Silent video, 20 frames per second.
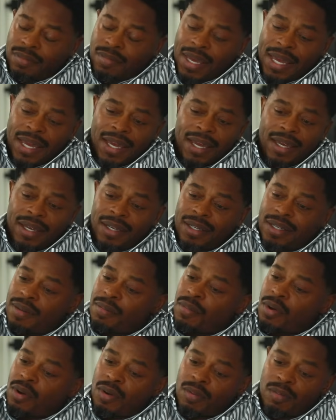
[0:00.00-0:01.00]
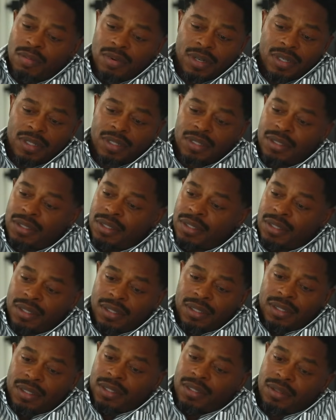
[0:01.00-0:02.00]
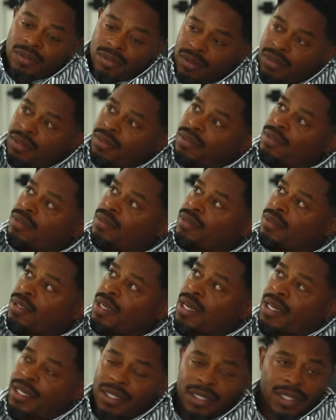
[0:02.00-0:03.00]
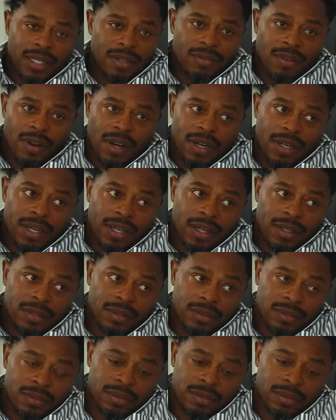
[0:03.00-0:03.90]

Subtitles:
Man, come on, bruh. I can leave right now.